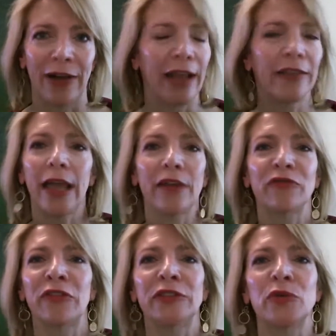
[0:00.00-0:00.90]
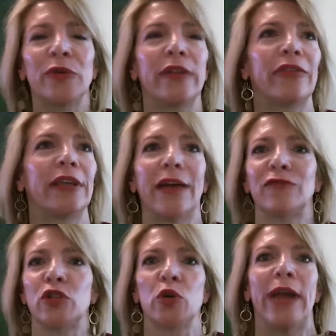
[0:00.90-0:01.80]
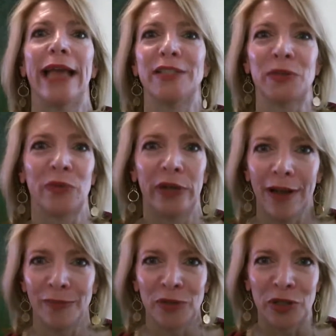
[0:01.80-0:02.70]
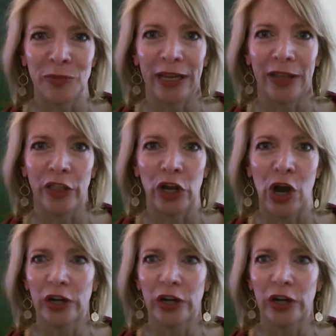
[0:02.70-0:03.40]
I have friends who I think have Tourette's when it comes to being in the car.